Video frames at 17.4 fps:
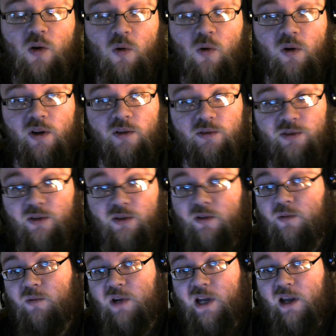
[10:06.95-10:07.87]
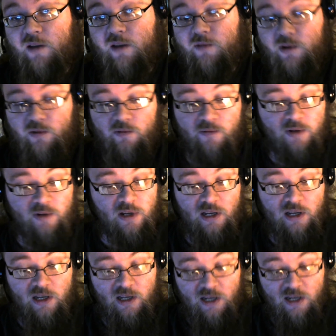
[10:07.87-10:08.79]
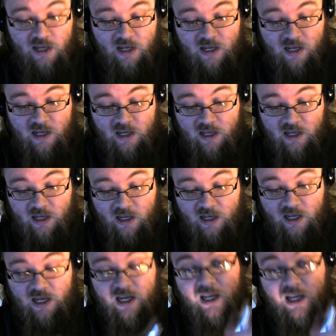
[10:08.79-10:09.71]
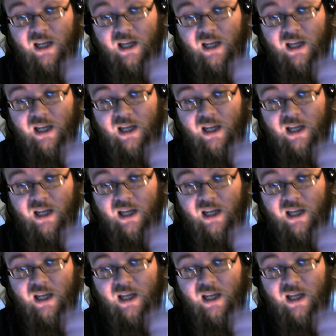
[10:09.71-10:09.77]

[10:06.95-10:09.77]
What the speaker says: coils or what have you.